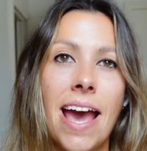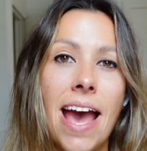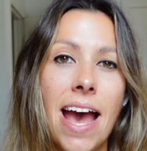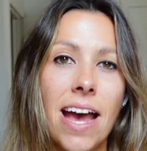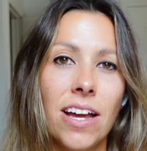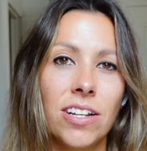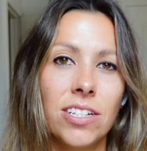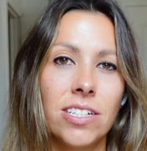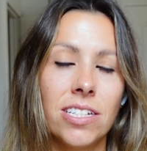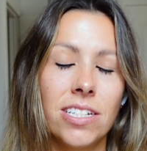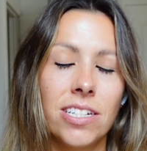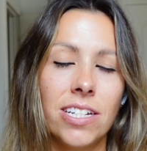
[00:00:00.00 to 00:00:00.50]

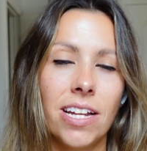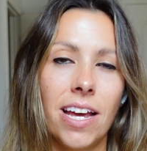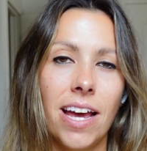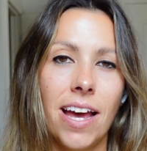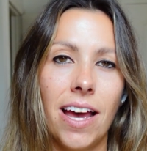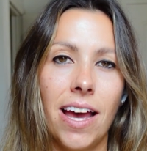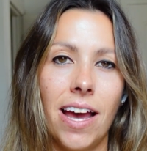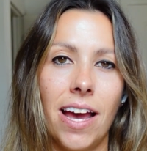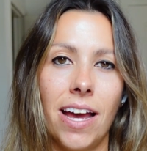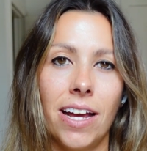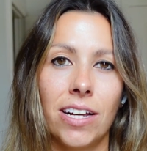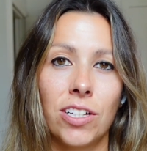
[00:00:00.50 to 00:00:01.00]

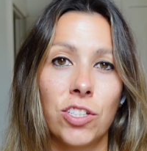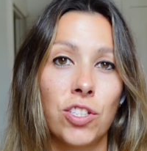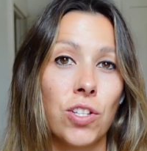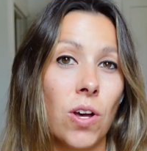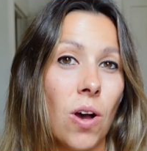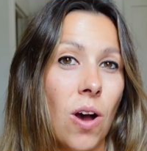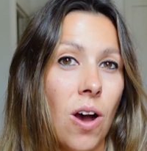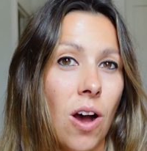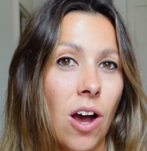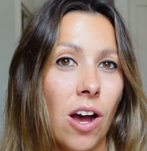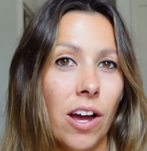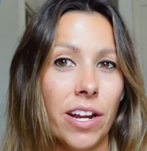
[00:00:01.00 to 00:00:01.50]
hashtags,
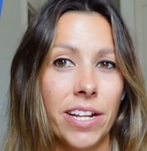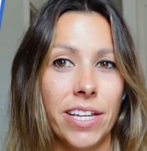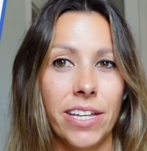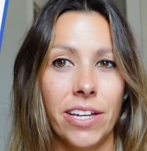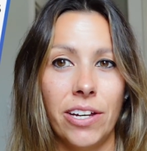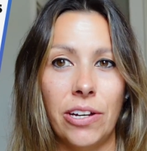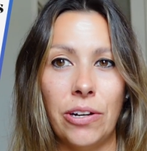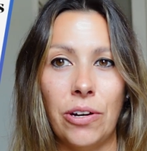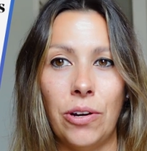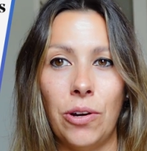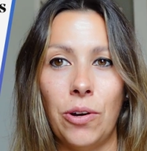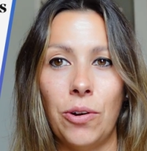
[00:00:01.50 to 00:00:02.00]

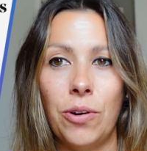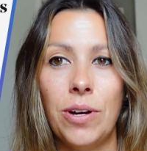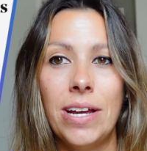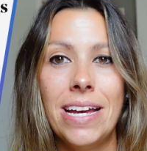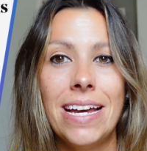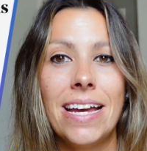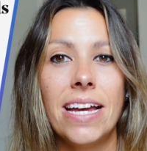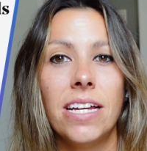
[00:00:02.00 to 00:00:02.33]
audio,